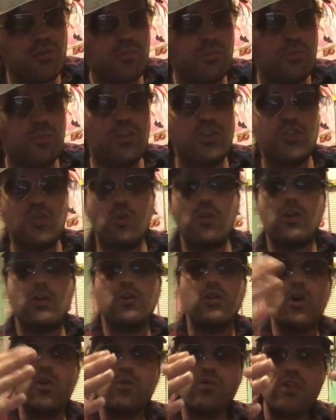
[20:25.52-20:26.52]
and when the door
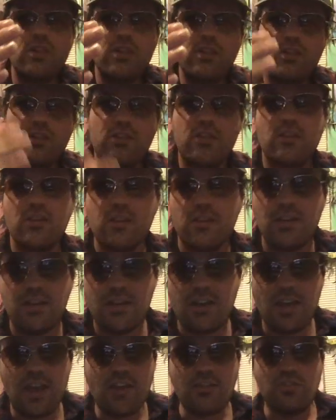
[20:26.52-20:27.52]
closes,
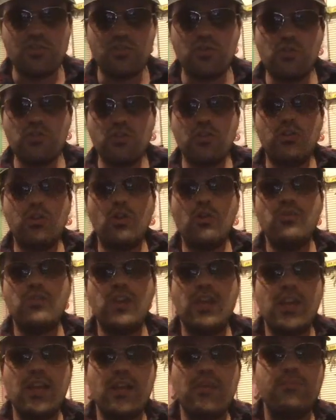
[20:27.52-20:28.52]
as the doors are
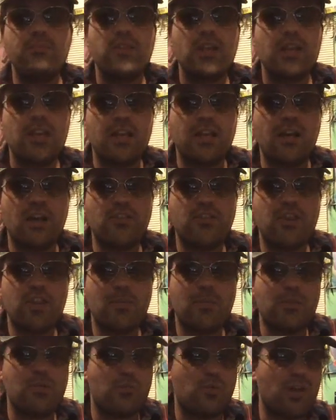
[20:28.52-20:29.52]
closing, the Godzilla's
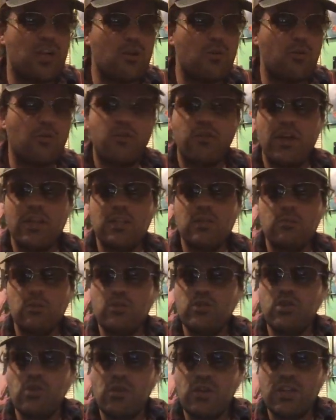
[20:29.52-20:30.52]
about to ready to fight the
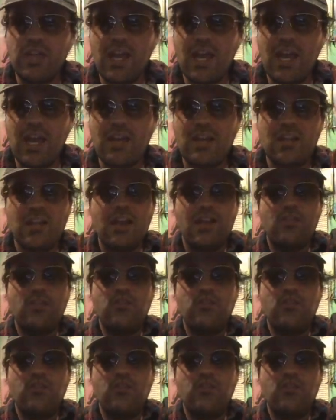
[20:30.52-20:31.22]
Muto again, and the